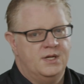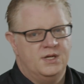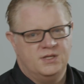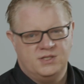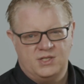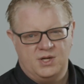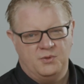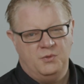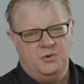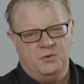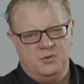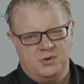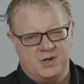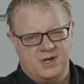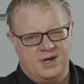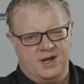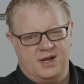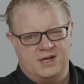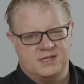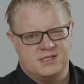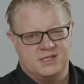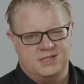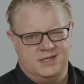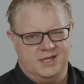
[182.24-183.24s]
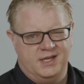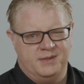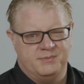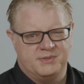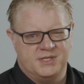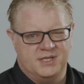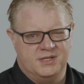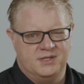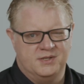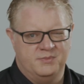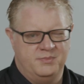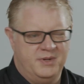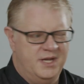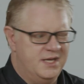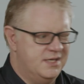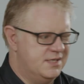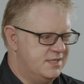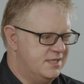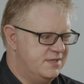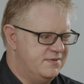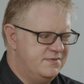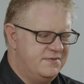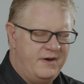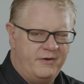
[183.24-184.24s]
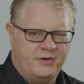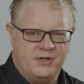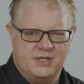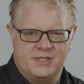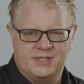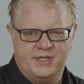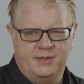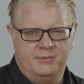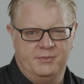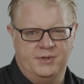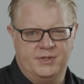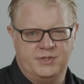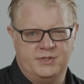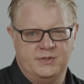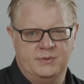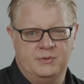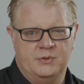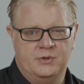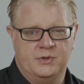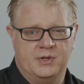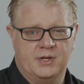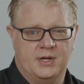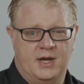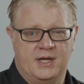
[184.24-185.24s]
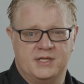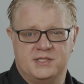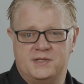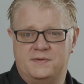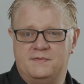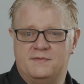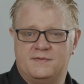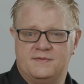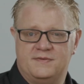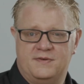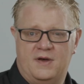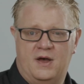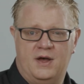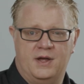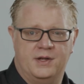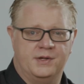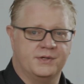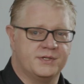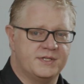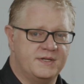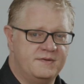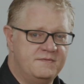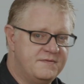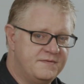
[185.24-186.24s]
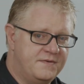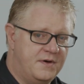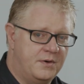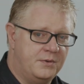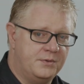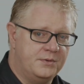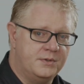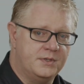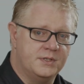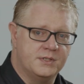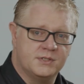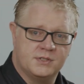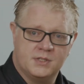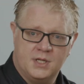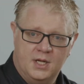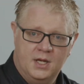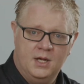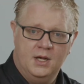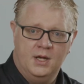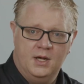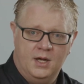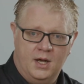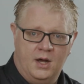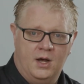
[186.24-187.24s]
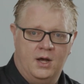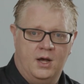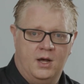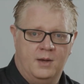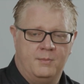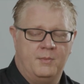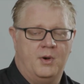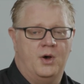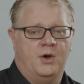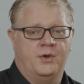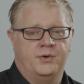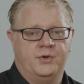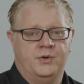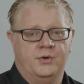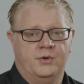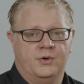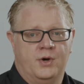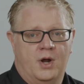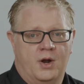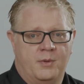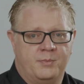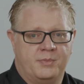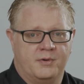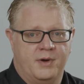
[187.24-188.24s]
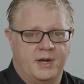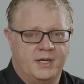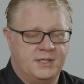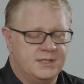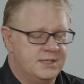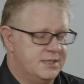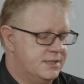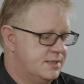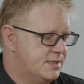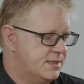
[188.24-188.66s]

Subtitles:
So organizing clips into bins is very similar to organizing files in folders on your operating